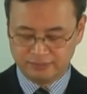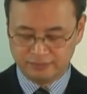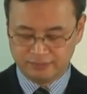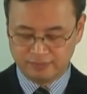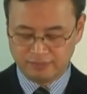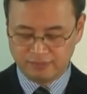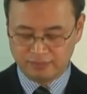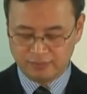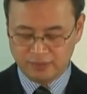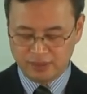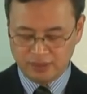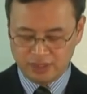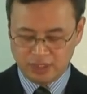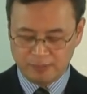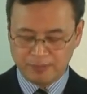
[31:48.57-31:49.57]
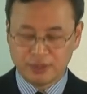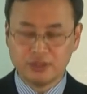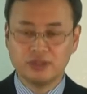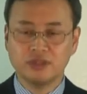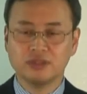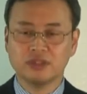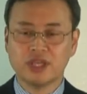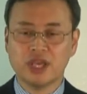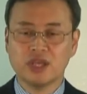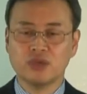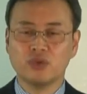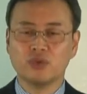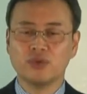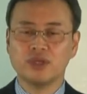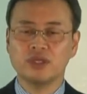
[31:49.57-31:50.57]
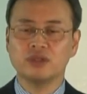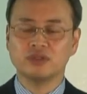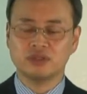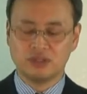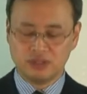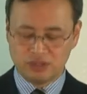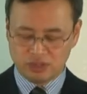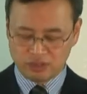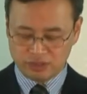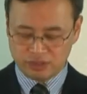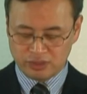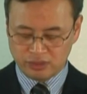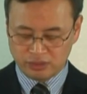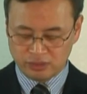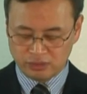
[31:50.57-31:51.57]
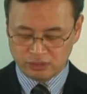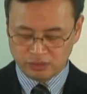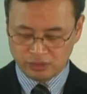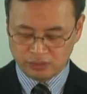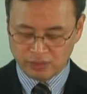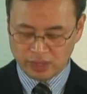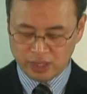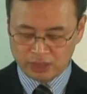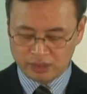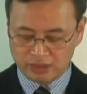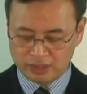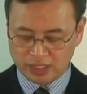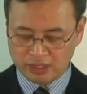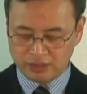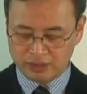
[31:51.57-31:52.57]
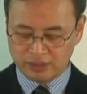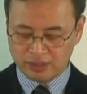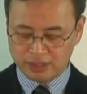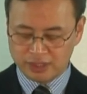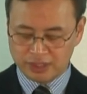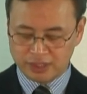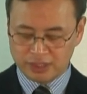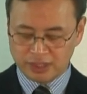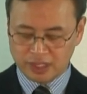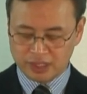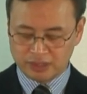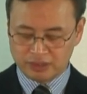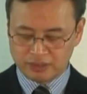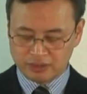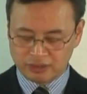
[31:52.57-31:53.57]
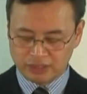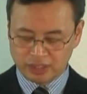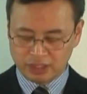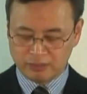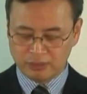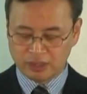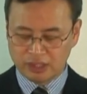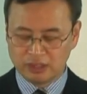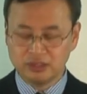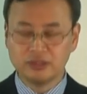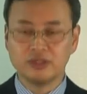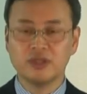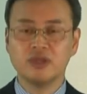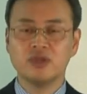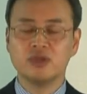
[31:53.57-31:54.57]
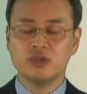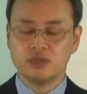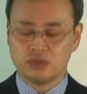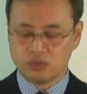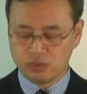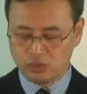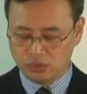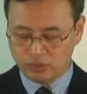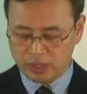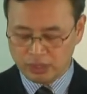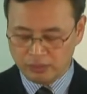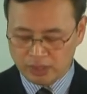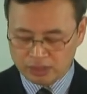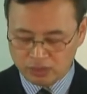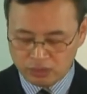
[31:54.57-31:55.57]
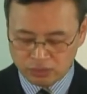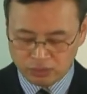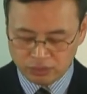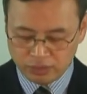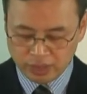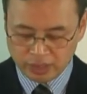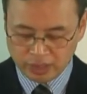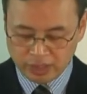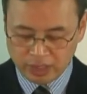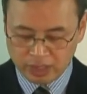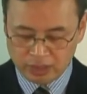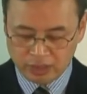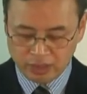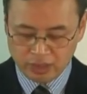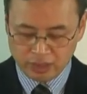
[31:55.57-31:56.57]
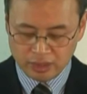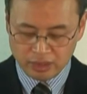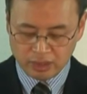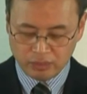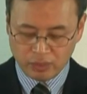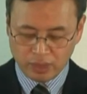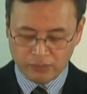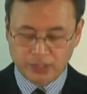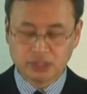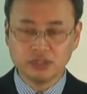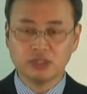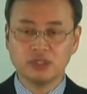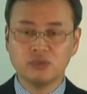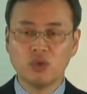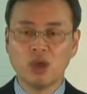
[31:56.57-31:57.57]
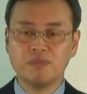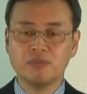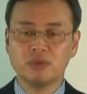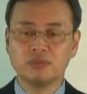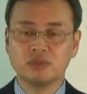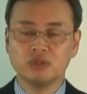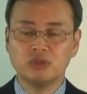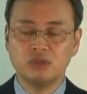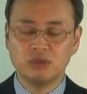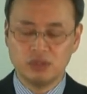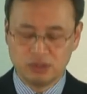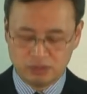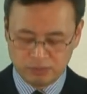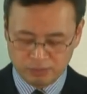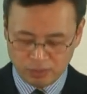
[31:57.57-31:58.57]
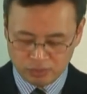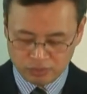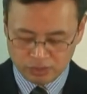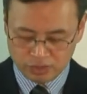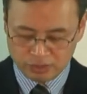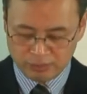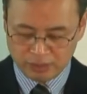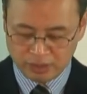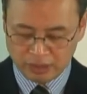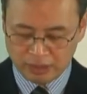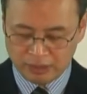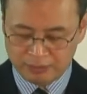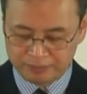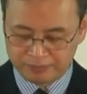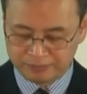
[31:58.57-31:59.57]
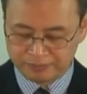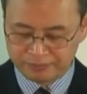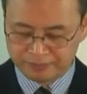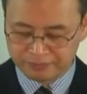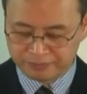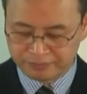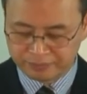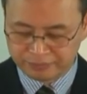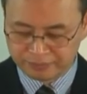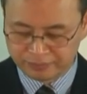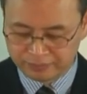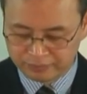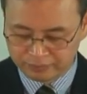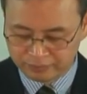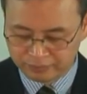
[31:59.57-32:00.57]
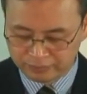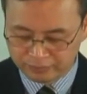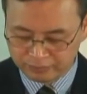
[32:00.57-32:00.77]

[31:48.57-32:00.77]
did not welcome the traveling teachers, and if there were people who welcomed the traveling